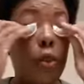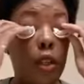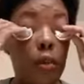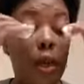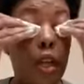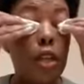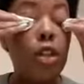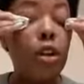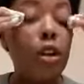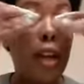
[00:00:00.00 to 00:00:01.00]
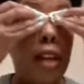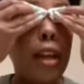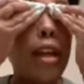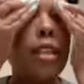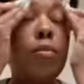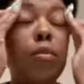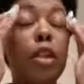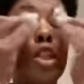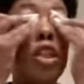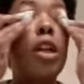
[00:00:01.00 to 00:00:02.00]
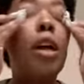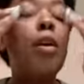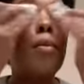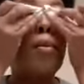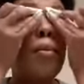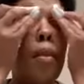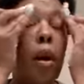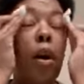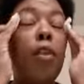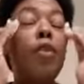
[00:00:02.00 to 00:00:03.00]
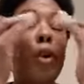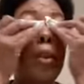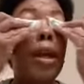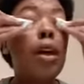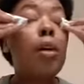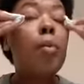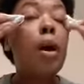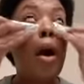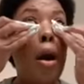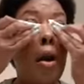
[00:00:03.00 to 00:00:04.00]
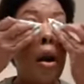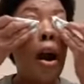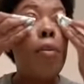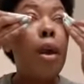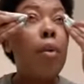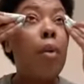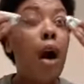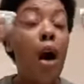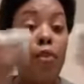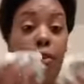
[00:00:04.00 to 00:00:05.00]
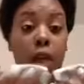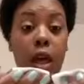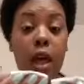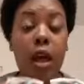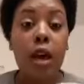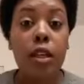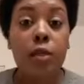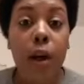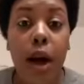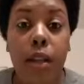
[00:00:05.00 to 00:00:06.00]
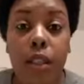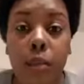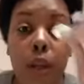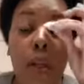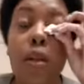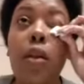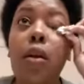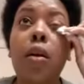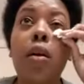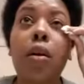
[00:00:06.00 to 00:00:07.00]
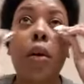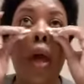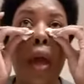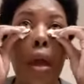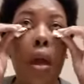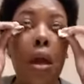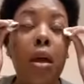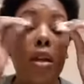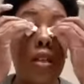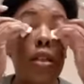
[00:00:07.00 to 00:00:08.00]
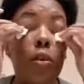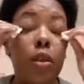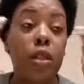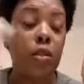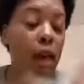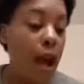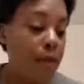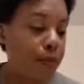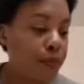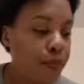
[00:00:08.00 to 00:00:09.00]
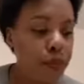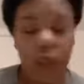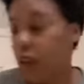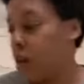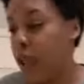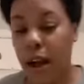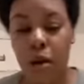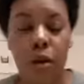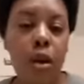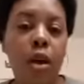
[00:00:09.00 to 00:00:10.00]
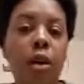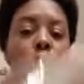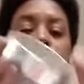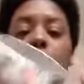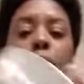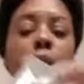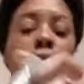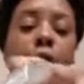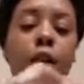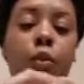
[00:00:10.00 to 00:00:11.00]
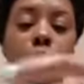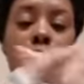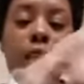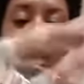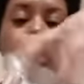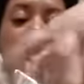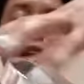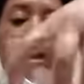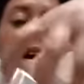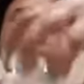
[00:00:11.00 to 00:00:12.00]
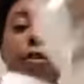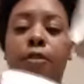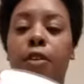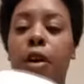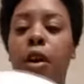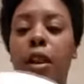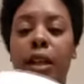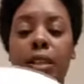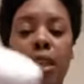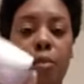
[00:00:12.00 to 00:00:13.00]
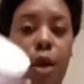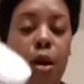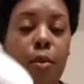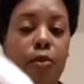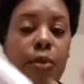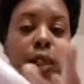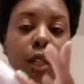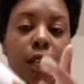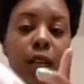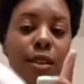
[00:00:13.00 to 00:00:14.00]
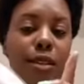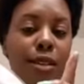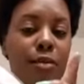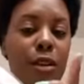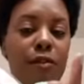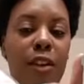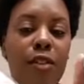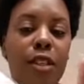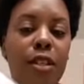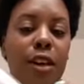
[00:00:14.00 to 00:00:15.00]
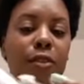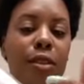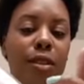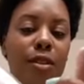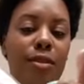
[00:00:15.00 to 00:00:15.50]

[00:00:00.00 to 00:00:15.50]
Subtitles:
really making sure you're getting as much of your makeup, your eye makeup, off as possible. Okay? So we do that. Now, we're going in with the Take the Day Off Cleansing Balm from Clinique. This is my favorite stuff. It's